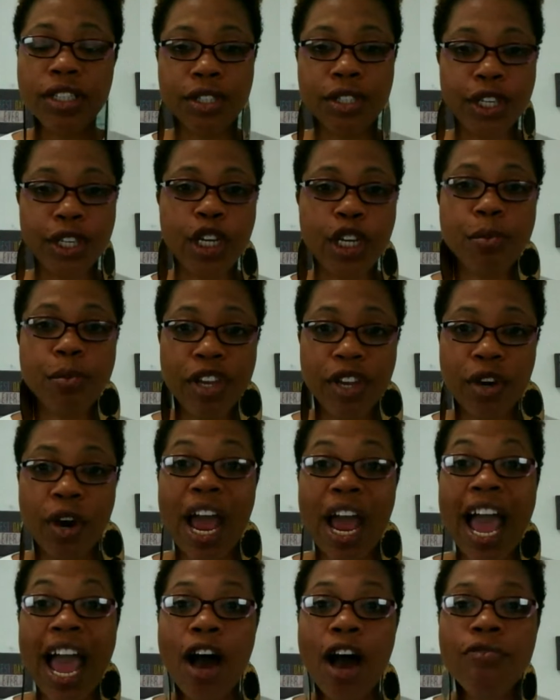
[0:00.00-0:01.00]
your
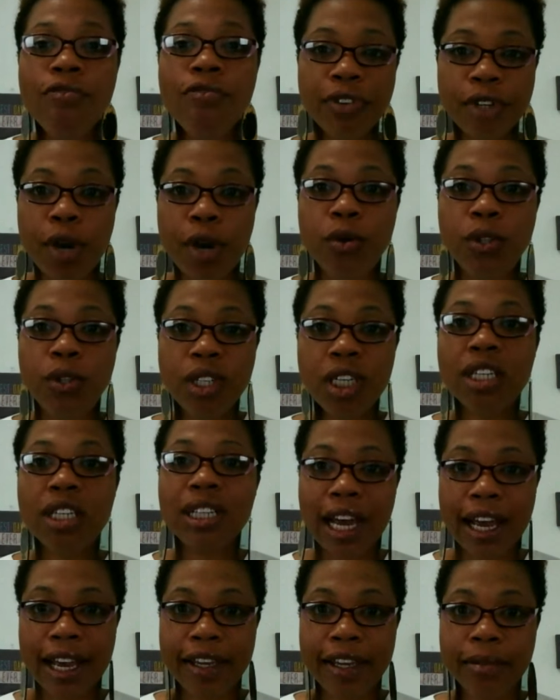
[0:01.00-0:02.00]
outflow look
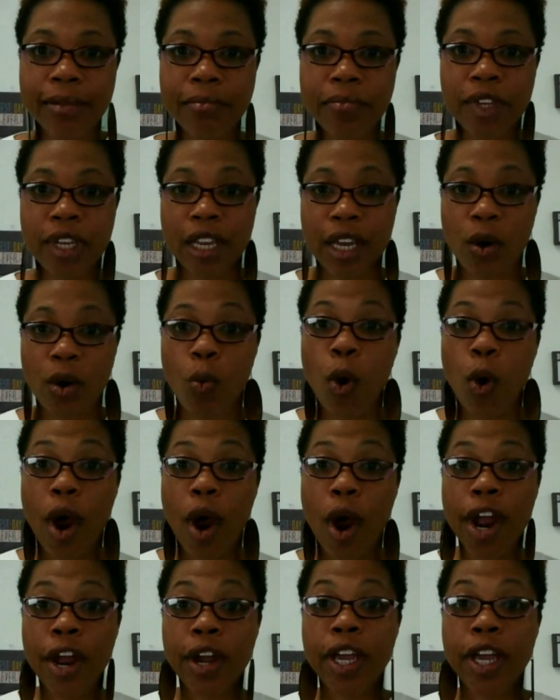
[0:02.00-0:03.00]
like?
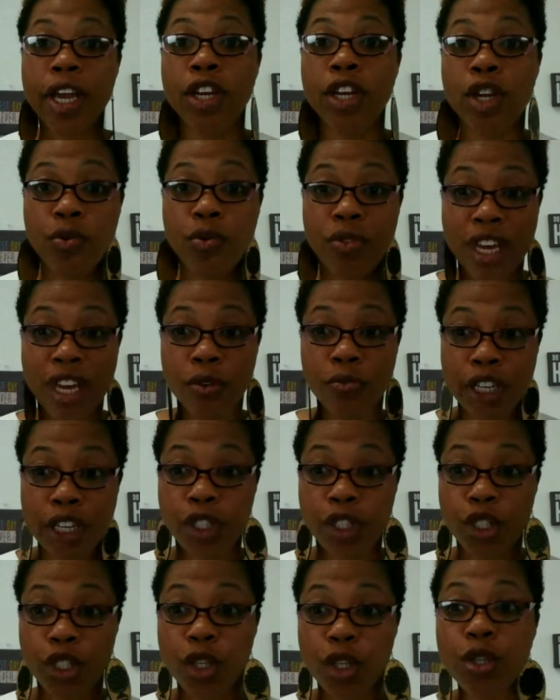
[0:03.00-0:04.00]
Where can you then
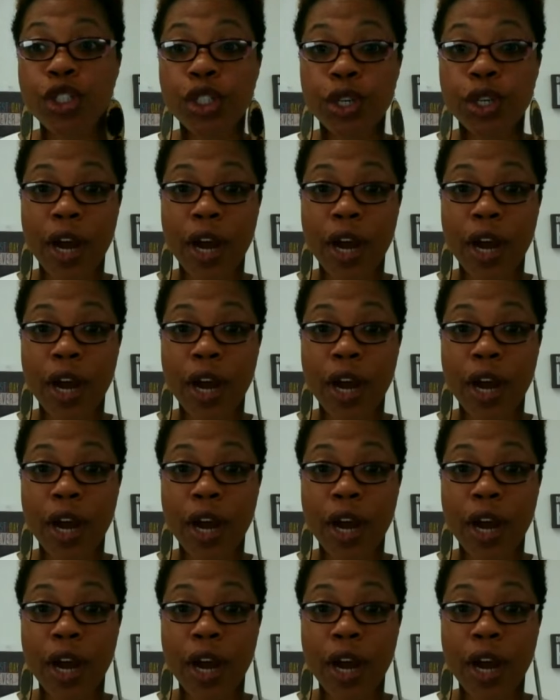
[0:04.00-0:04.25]
reduce your